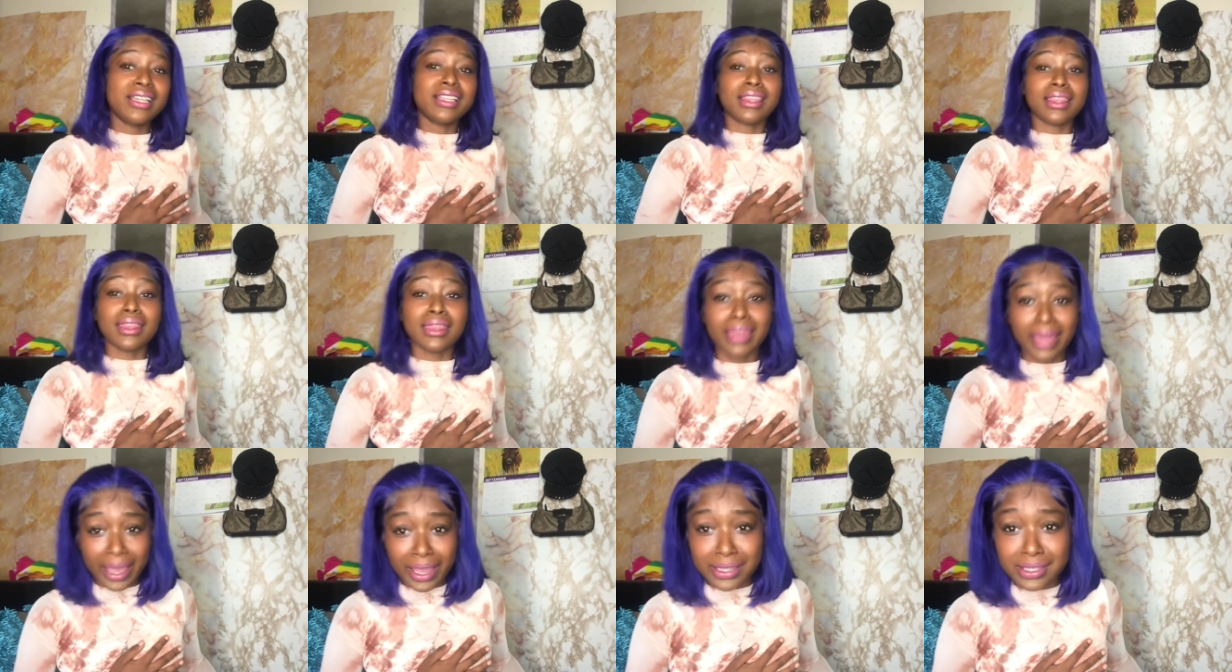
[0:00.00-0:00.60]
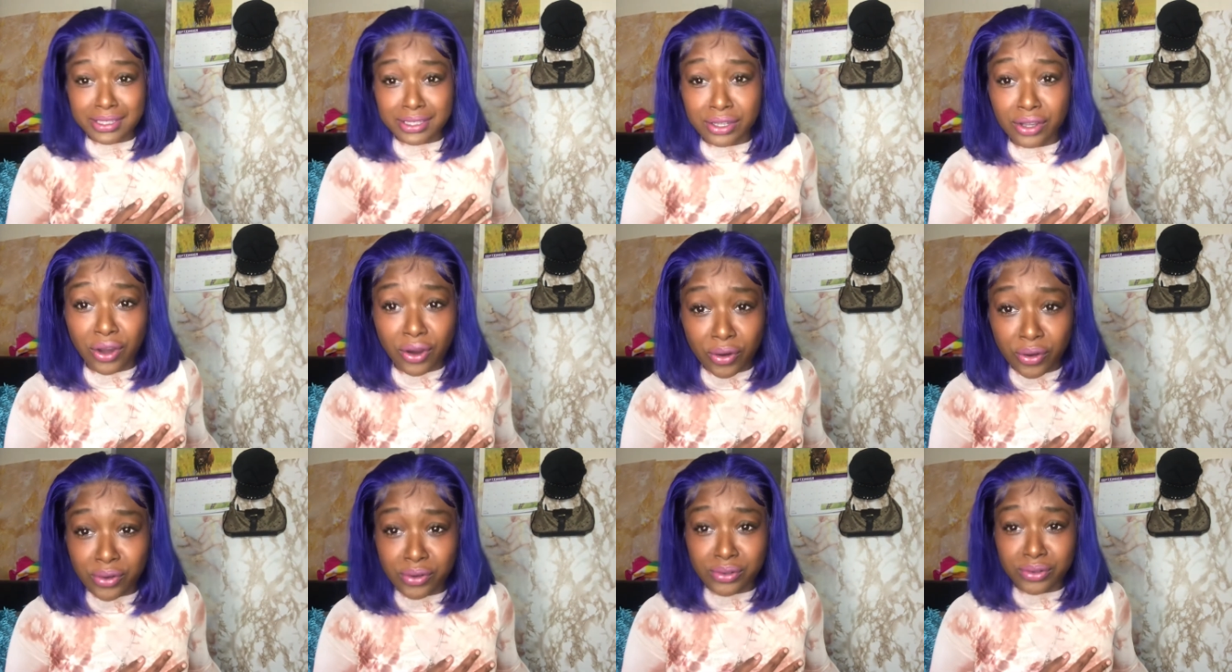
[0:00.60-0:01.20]
that's
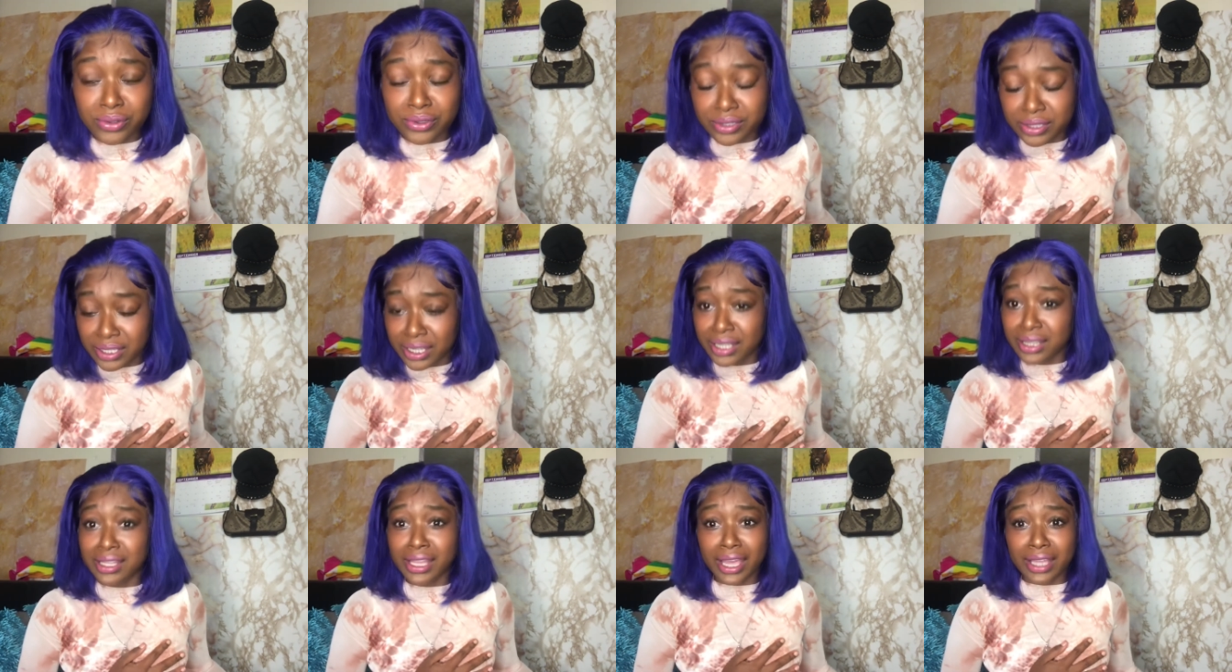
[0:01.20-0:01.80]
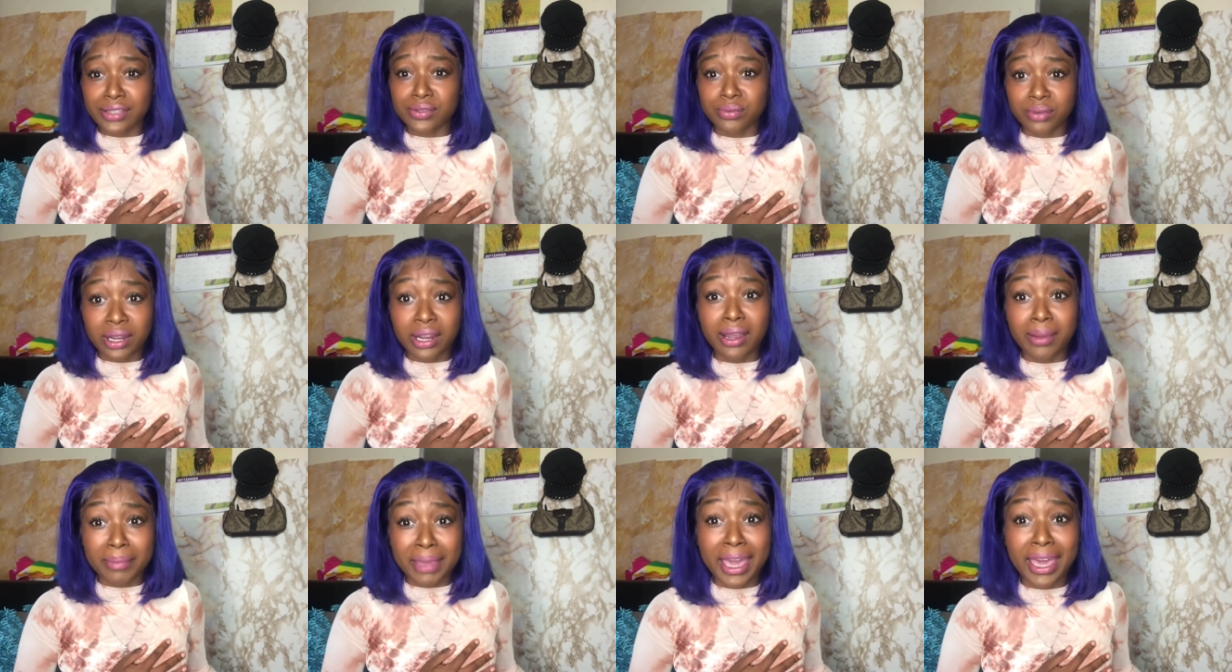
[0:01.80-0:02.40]
goals and that's where
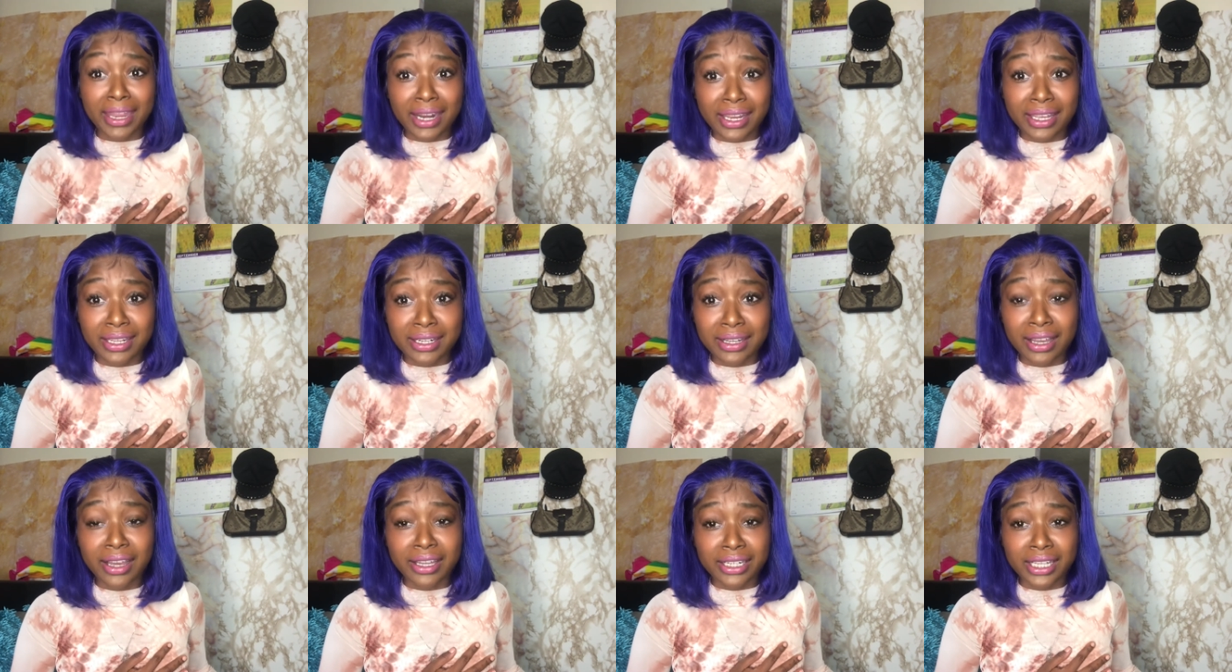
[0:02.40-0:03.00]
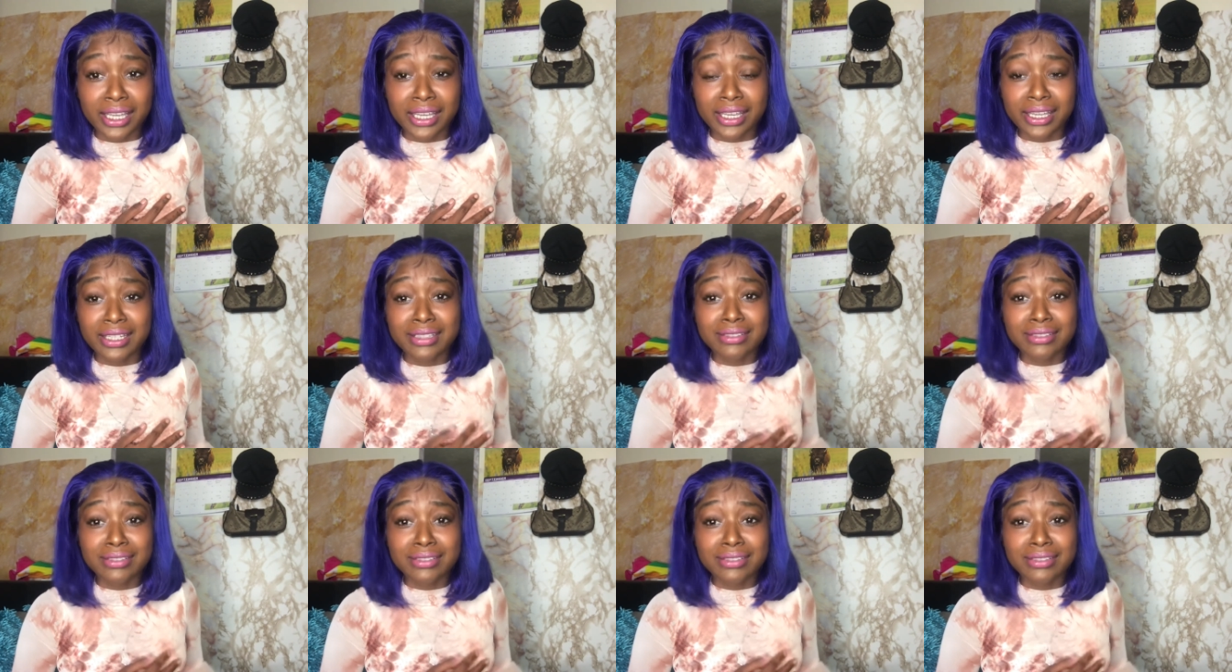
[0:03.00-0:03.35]
i'm headed honey